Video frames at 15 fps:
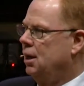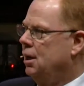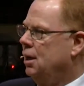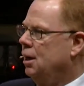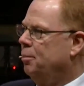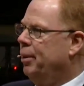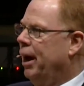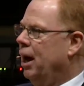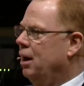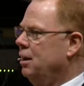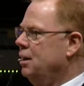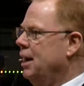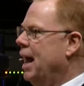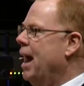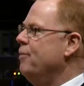about
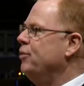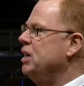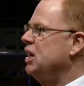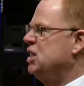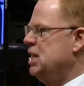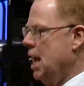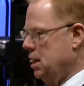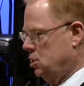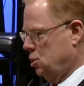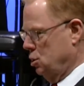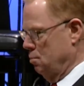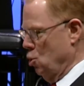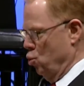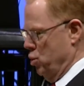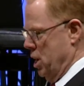having a
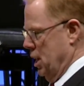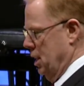testimony